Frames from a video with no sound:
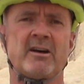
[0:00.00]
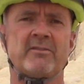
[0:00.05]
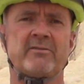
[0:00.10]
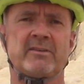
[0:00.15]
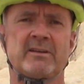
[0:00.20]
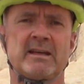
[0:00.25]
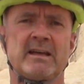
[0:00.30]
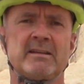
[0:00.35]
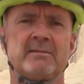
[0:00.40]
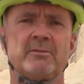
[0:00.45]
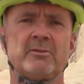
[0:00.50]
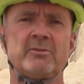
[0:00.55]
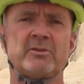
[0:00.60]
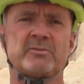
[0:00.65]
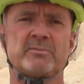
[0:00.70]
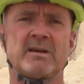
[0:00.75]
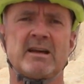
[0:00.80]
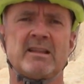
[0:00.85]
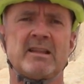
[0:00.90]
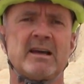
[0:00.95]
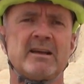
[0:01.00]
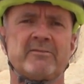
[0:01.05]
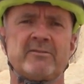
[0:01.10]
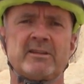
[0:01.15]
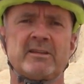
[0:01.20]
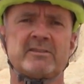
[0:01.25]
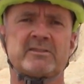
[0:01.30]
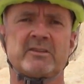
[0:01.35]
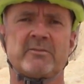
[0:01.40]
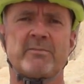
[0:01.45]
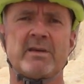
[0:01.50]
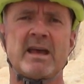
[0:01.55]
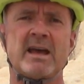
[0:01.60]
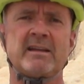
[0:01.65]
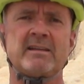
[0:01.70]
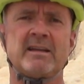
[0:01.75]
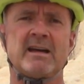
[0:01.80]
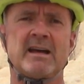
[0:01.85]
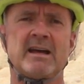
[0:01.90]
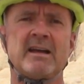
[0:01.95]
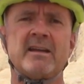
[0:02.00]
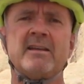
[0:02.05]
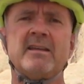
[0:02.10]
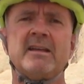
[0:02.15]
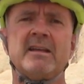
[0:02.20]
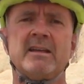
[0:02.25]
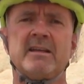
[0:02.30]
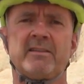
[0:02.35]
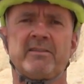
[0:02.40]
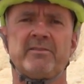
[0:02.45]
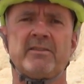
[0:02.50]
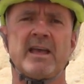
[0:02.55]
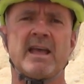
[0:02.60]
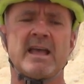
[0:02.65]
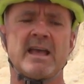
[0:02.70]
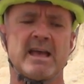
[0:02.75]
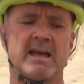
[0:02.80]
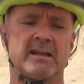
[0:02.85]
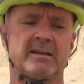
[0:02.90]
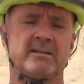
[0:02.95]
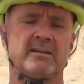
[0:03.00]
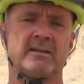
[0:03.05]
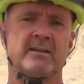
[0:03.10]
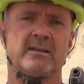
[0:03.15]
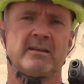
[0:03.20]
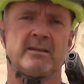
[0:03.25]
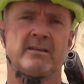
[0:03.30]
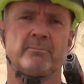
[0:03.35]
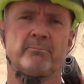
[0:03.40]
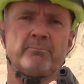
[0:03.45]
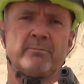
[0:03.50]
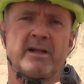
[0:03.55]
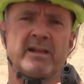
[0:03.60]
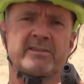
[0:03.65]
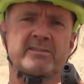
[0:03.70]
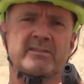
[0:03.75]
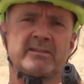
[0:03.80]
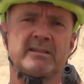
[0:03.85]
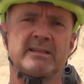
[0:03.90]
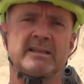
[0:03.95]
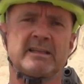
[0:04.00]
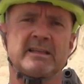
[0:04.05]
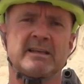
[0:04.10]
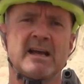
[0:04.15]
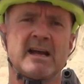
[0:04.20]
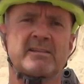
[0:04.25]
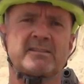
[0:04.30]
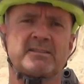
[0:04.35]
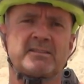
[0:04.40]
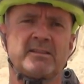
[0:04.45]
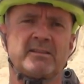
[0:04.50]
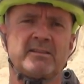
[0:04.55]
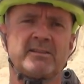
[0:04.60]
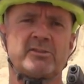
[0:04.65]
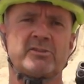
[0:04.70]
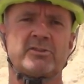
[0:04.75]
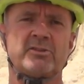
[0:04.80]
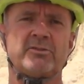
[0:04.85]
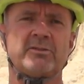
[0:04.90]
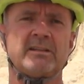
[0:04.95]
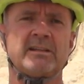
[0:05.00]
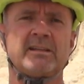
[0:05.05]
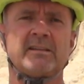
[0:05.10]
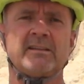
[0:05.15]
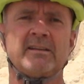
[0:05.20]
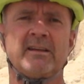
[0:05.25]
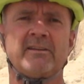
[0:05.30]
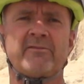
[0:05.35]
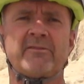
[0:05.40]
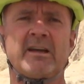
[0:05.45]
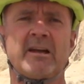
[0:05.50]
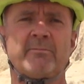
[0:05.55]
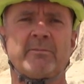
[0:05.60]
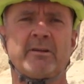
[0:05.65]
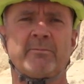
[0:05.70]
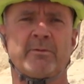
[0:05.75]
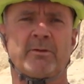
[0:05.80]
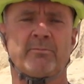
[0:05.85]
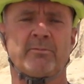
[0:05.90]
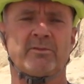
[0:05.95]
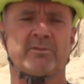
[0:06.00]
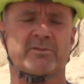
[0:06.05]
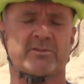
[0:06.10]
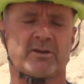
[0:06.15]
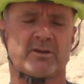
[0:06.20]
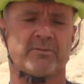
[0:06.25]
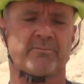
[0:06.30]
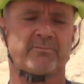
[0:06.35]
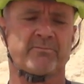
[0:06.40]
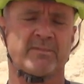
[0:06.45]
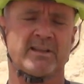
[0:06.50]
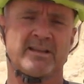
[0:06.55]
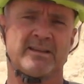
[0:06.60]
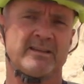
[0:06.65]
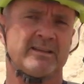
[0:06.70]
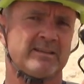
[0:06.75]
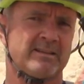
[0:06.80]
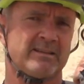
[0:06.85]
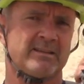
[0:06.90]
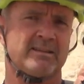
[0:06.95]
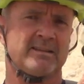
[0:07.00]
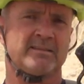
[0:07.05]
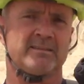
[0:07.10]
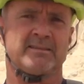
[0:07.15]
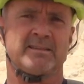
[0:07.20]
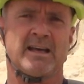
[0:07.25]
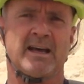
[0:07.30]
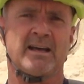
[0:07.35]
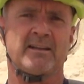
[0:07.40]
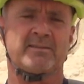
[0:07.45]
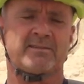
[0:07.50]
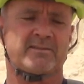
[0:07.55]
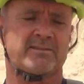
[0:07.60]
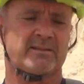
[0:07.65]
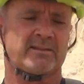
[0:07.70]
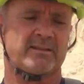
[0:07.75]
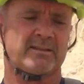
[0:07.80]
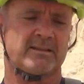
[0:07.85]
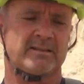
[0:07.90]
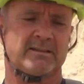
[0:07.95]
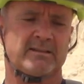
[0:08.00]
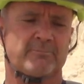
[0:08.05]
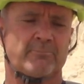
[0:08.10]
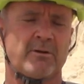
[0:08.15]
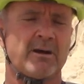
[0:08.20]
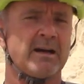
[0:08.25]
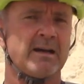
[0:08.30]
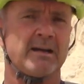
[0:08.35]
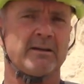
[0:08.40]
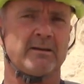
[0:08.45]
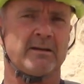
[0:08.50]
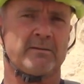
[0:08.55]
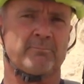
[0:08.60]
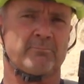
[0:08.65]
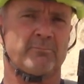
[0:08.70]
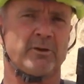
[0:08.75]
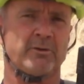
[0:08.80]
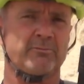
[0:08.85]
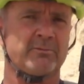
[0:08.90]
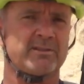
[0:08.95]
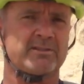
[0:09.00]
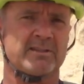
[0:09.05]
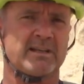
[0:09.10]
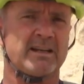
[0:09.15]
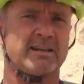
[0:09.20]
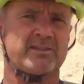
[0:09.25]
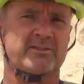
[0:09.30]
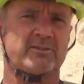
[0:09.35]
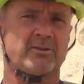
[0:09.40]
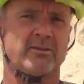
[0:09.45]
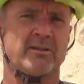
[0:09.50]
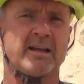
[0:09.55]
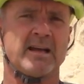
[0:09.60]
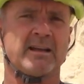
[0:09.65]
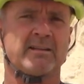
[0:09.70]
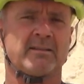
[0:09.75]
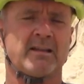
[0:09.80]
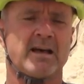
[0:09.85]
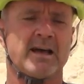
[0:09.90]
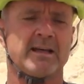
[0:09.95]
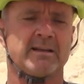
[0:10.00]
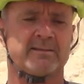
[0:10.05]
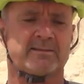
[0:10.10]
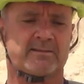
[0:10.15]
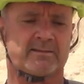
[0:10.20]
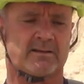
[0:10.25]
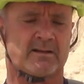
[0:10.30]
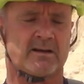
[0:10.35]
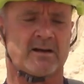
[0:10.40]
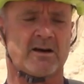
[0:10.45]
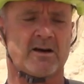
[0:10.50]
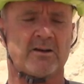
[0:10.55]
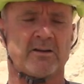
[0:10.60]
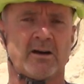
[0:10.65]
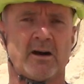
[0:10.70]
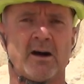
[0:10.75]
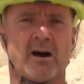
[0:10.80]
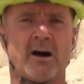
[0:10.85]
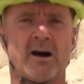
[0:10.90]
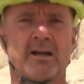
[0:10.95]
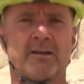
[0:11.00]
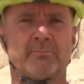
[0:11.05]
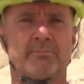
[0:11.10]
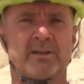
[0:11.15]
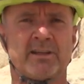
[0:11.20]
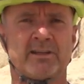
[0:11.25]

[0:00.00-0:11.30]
off and I lose my life against a bad guy than muzzling and accidentally shooting a family member. So that's uh, why I, one reason I just don't like lights on on